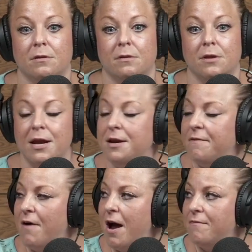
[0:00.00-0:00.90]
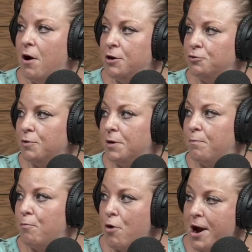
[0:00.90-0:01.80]
Indy 500
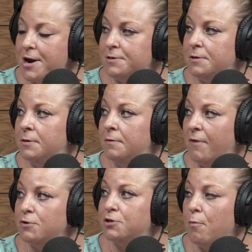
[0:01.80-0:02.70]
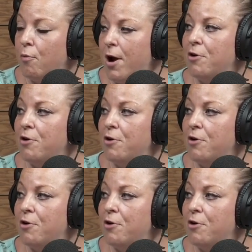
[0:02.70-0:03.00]
brand, Firestone brand.